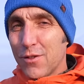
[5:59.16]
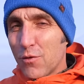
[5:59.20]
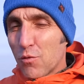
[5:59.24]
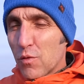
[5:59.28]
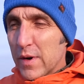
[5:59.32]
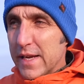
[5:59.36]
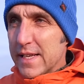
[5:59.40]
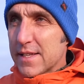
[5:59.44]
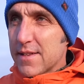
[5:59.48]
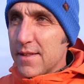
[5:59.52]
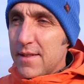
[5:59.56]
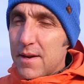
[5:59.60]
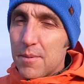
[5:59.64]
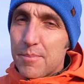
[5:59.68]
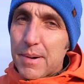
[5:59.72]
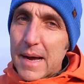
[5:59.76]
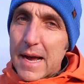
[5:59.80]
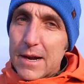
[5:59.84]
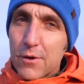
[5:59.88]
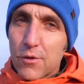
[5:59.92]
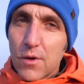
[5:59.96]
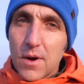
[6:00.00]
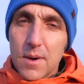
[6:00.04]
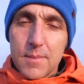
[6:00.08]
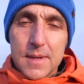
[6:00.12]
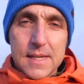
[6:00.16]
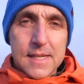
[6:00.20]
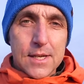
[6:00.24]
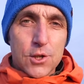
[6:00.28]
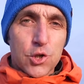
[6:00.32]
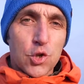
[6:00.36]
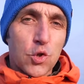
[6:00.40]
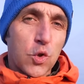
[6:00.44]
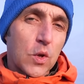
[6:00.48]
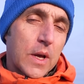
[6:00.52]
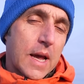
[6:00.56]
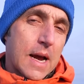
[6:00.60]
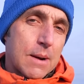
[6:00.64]
Now, the reason that panorama
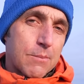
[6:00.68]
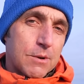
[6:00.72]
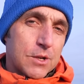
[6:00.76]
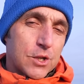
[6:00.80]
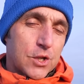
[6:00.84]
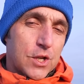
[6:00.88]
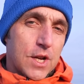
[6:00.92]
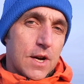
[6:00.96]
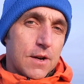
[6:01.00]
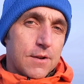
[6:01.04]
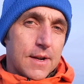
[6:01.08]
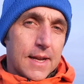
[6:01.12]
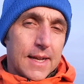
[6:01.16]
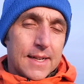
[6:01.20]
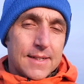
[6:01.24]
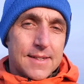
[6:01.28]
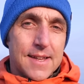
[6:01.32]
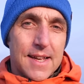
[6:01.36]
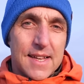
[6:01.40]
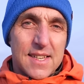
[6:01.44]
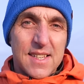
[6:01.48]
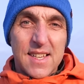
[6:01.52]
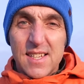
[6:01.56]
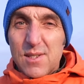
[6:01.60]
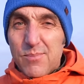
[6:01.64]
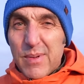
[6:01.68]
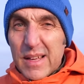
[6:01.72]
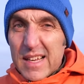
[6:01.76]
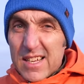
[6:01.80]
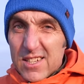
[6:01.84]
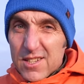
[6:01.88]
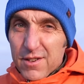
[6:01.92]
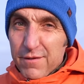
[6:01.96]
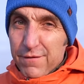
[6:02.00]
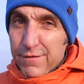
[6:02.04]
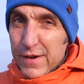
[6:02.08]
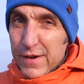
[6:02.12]
digital cameras don't exist is because of